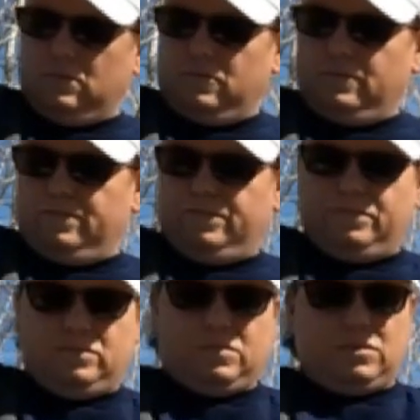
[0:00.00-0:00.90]
I
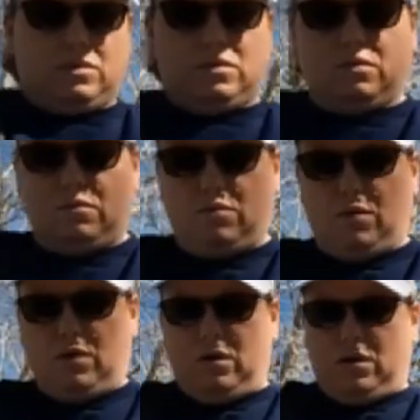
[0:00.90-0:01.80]

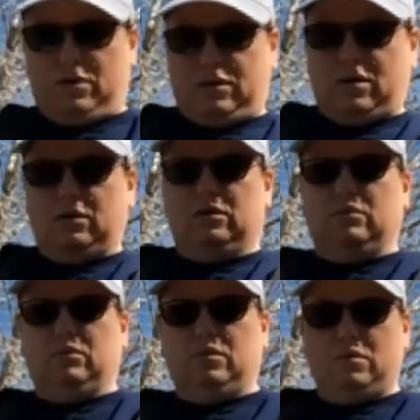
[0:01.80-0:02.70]
just got a
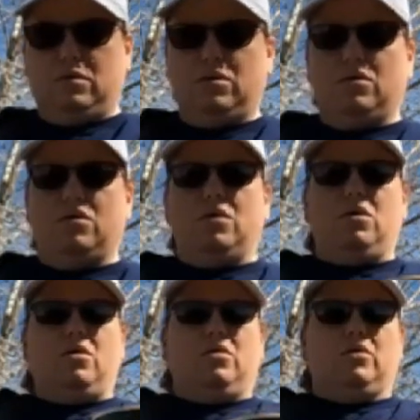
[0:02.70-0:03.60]
little
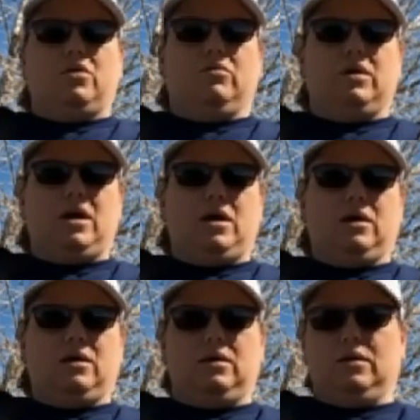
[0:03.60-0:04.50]

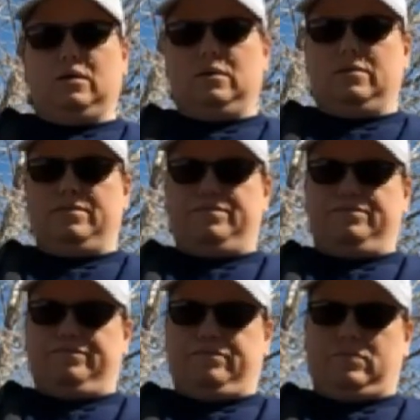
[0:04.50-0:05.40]
Kodiak
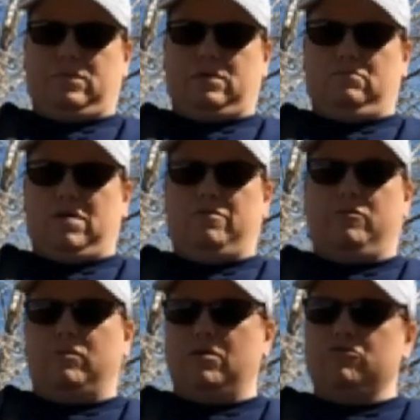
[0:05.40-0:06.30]
maple
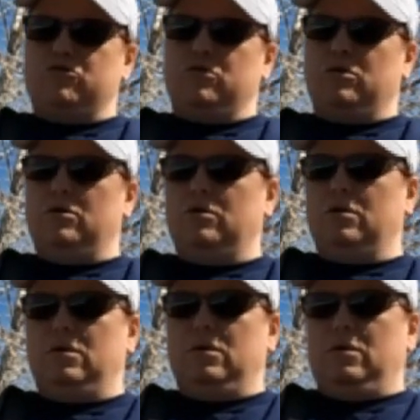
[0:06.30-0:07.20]
and brown sugar.
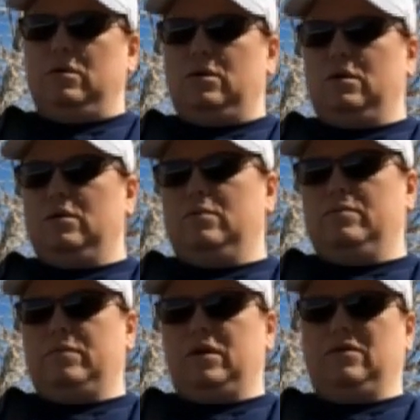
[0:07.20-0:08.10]

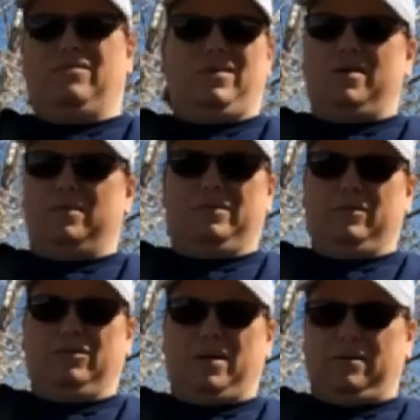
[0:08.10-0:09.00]
I know a lot of people
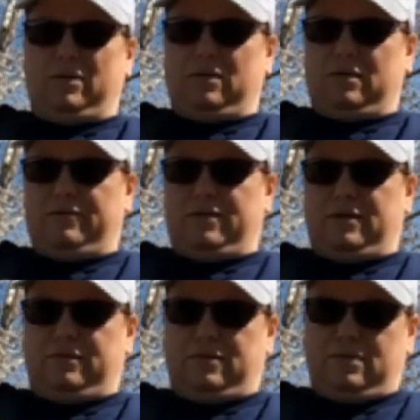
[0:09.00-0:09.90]
don't like these and
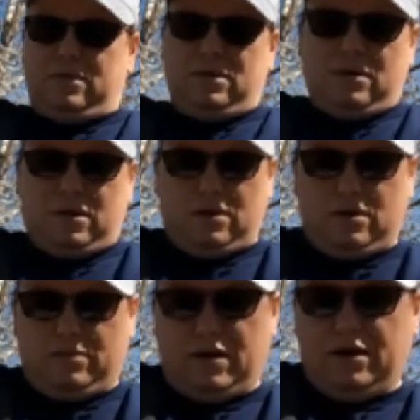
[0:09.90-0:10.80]
everything.
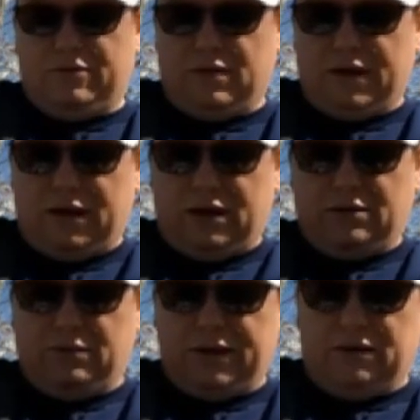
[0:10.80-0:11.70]
I actually like it. I
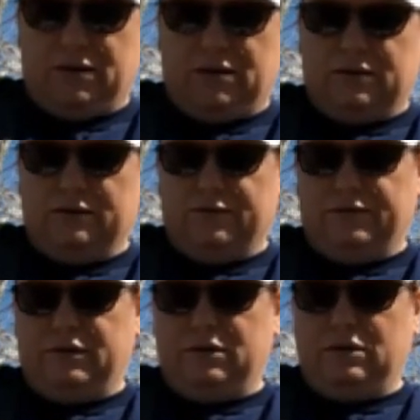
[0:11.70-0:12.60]
don't like a lot of
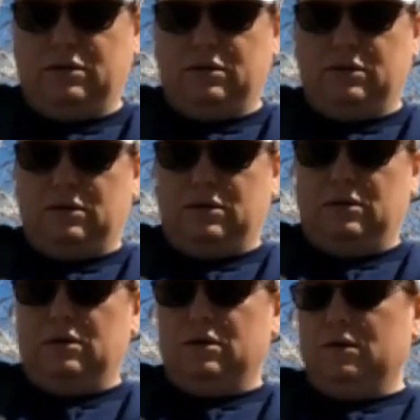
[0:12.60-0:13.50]

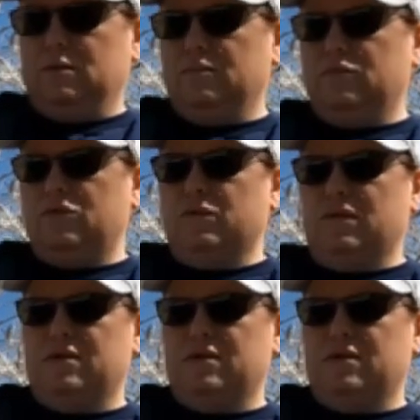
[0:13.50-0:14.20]
sweet